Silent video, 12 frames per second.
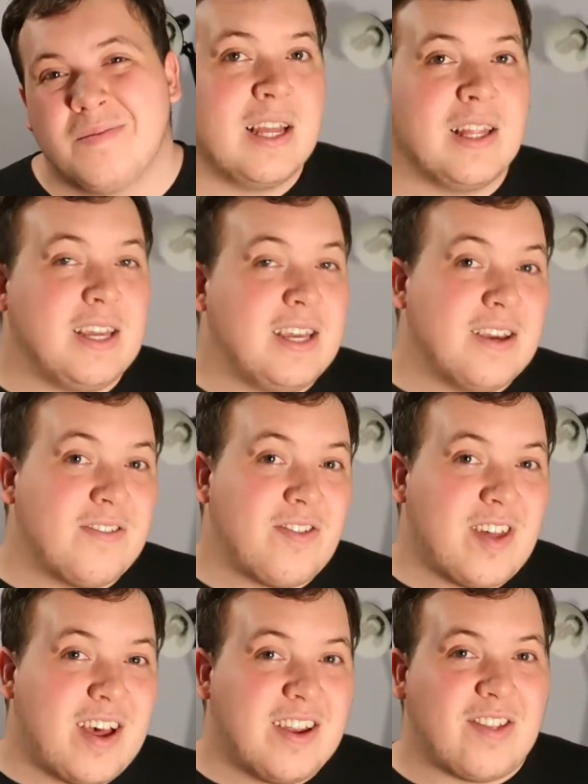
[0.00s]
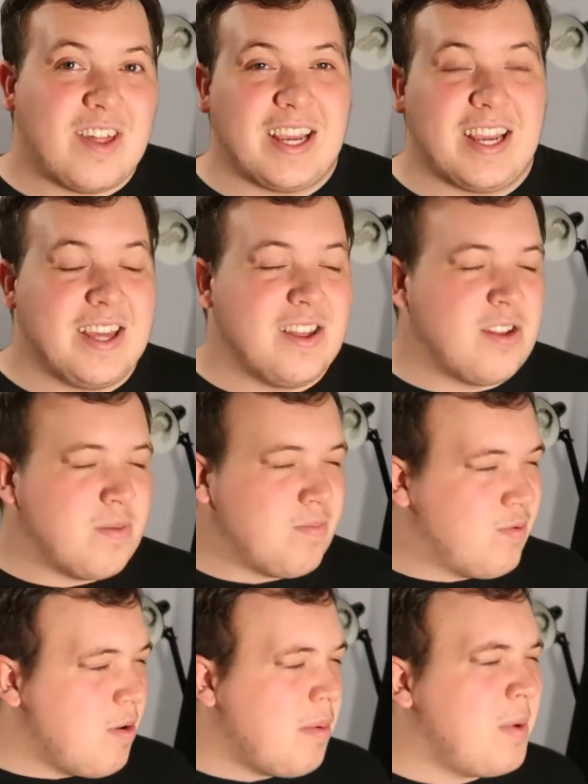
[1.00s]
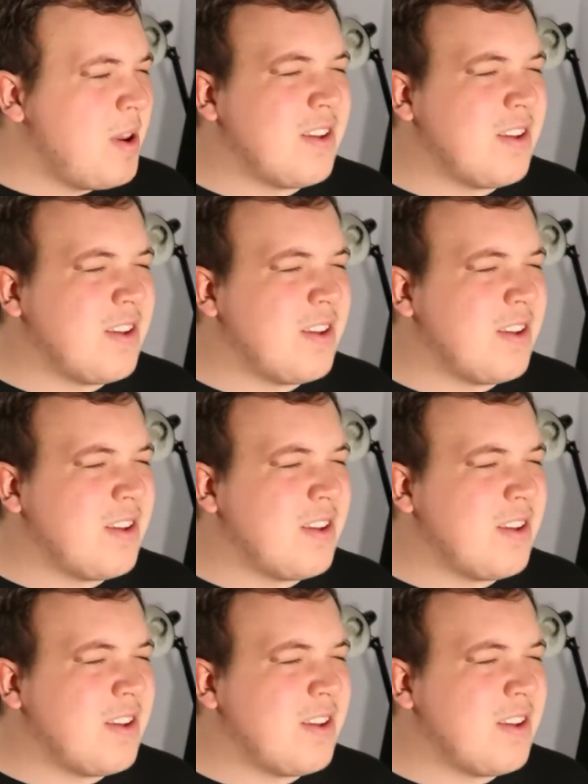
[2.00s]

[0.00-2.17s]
The third thing is probably